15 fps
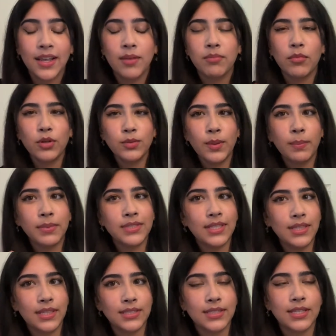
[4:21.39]
Most people
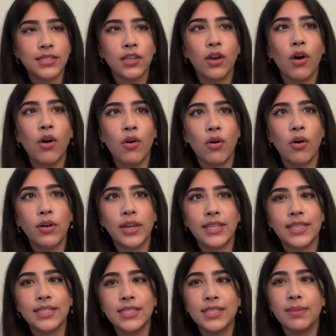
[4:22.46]
see this, they say, oh, okay,
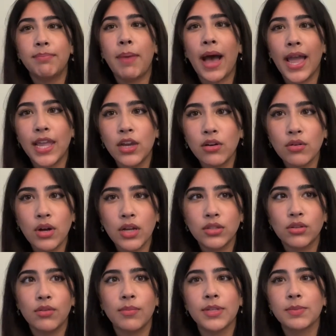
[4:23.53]
this is a bio,
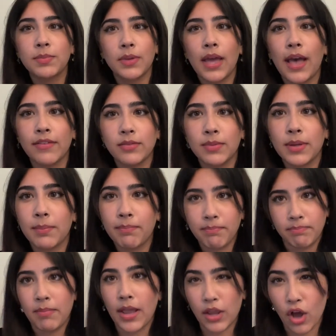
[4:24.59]
so it must have to be a
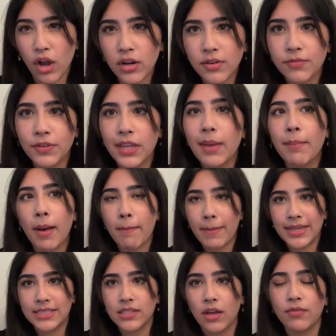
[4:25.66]
biography about
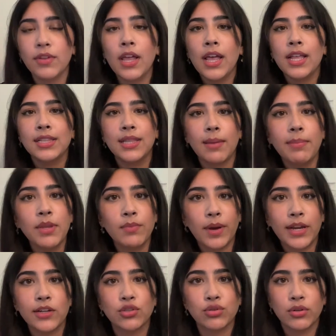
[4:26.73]
myself. Let me
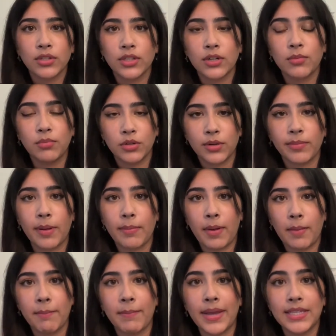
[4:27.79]
write a short little blurb
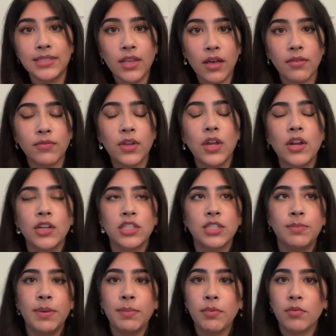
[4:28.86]
about myself. So
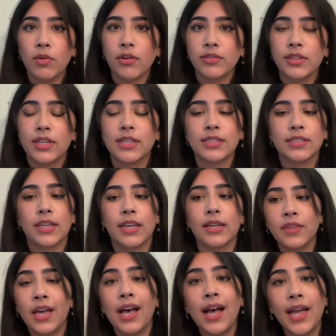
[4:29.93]
people wrote things
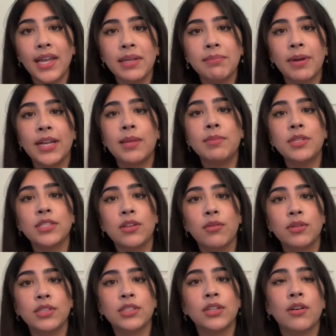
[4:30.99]
like, hi, my name is
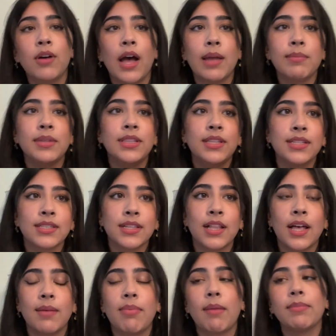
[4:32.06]
so-and-so, I'm in this
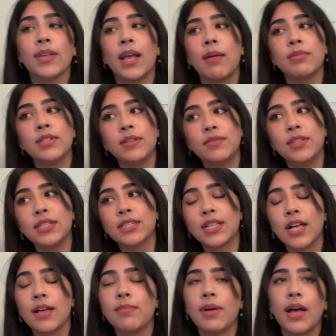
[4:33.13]
club, I'm the captain of this
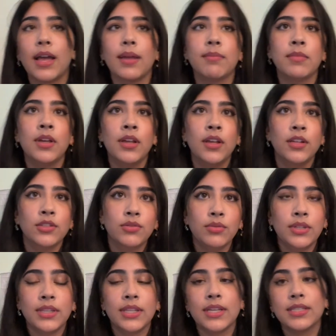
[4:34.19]
club, I'm
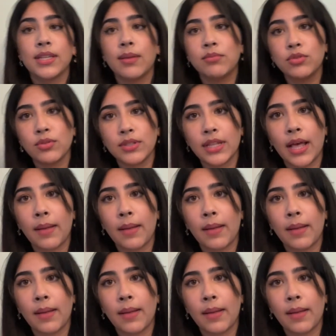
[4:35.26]
doing this, I'm doing that.